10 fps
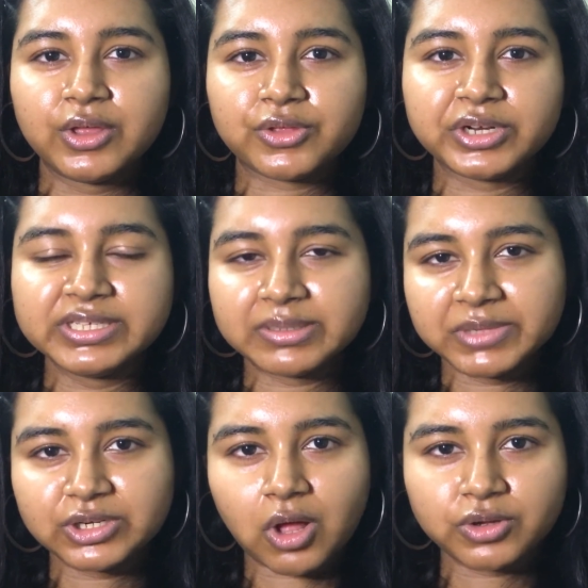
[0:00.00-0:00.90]

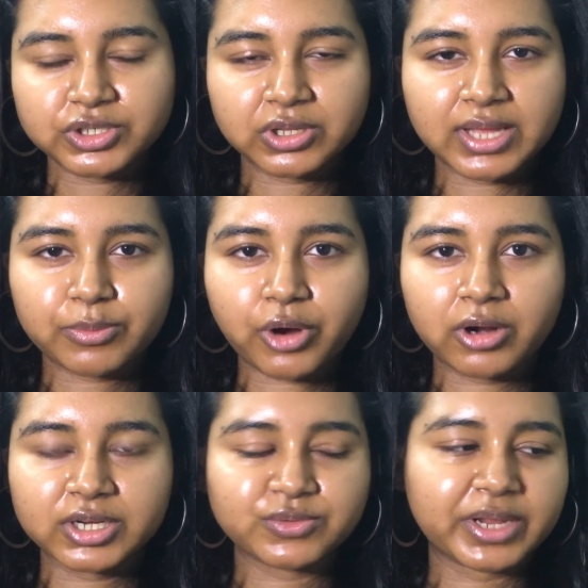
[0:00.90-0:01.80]
$30-something on that
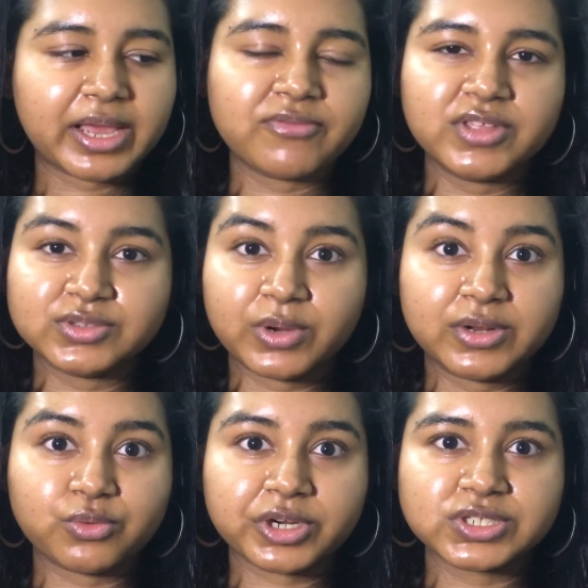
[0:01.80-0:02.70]
product when I have this one
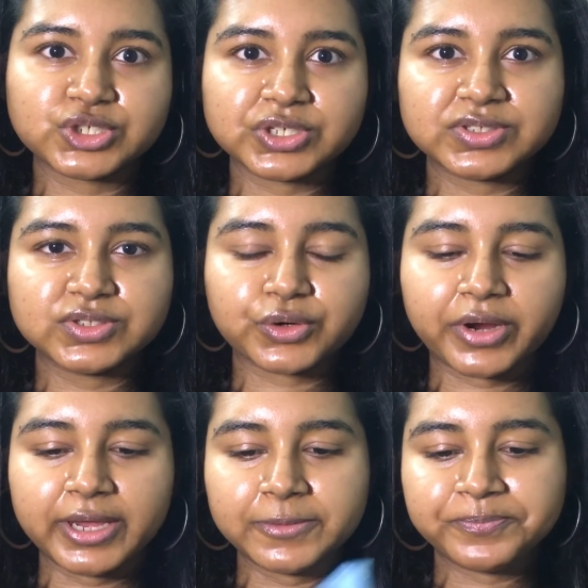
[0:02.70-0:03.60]
and it works just as
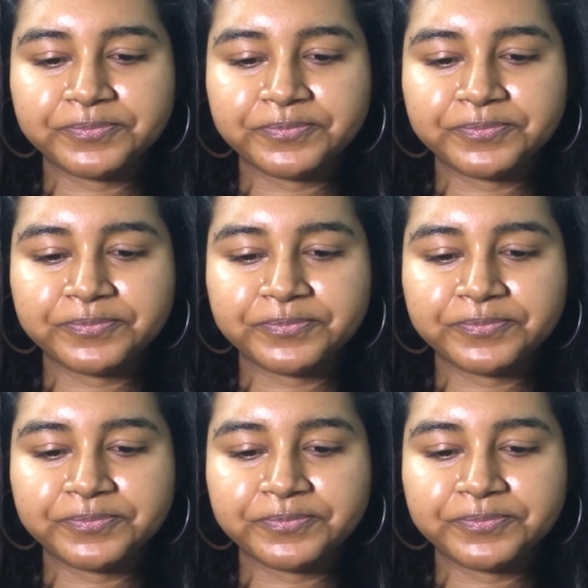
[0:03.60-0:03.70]
great.